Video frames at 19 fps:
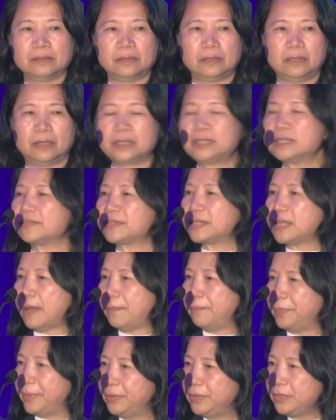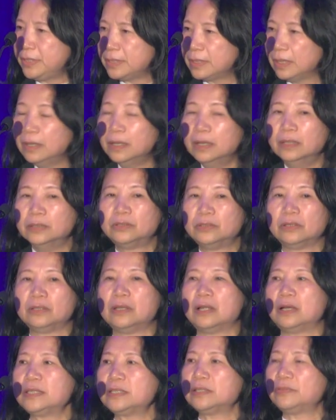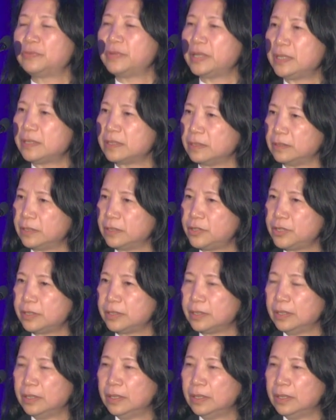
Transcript: lots of samples, do lots of research